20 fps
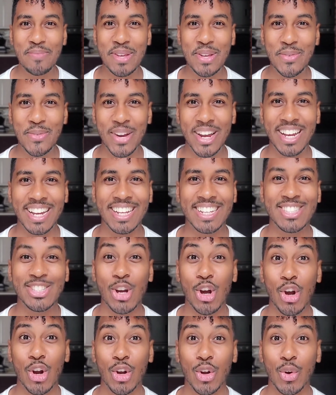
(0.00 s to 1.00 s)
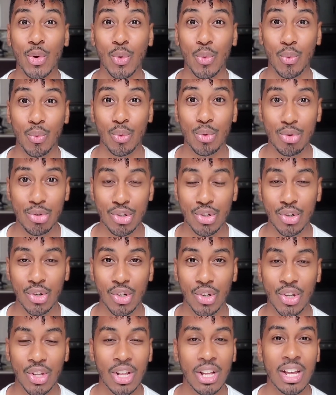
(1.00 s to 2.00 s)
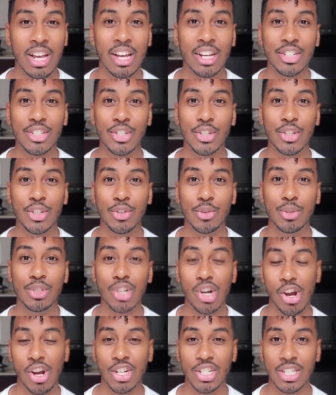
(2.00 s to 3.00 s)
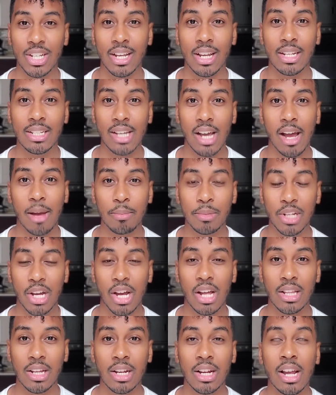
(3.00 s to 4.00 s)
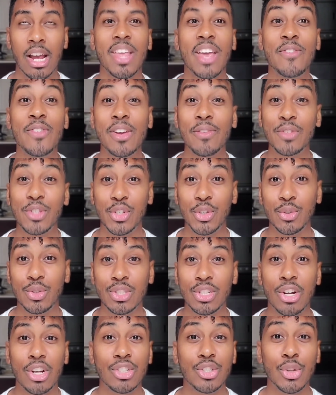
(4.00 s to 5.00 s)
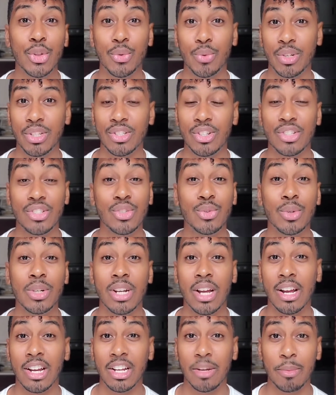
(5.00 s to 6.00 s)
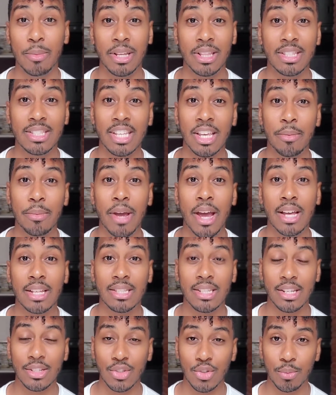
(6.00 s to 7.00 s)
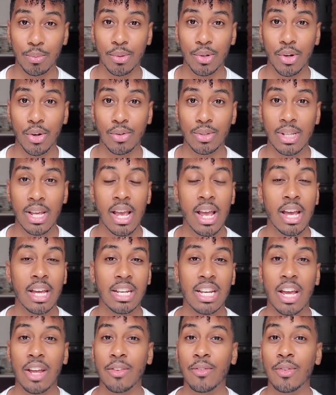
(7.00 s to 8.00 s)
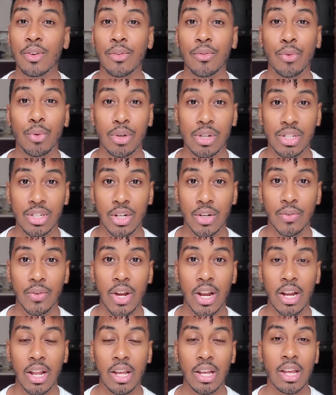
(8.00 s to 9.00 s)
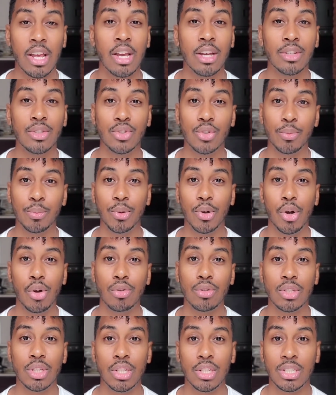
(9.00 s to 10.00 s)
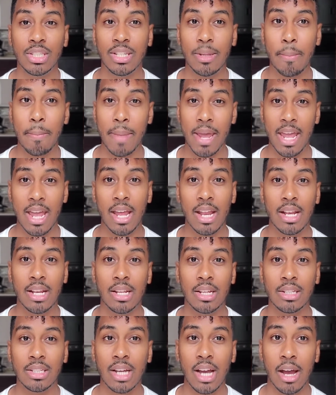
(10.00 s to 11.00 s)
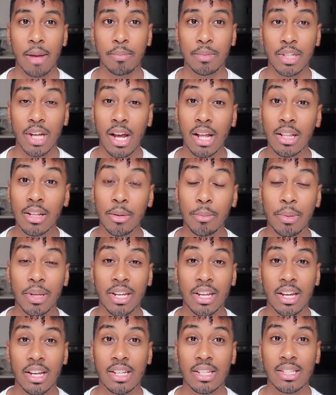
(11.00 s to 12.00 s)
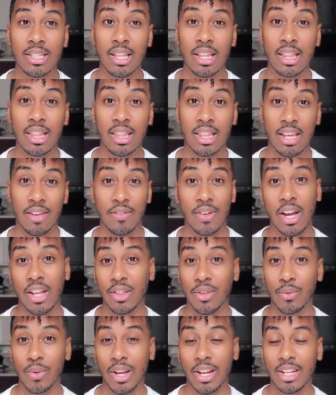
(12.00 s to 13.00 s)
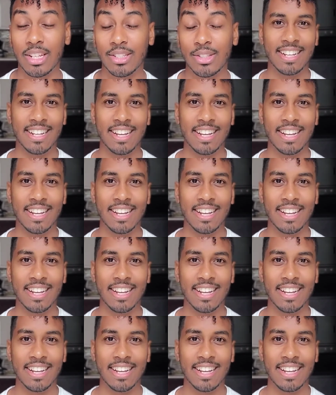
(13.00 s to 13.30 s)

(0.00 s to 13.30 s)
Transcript: ratings are crucial to you charging top dollar. If you have 2 stars or 3 stars, you are not going to make the same as a superhost. Not even a 4-star rating. Superhosts demand top dollar because they've got the ratings.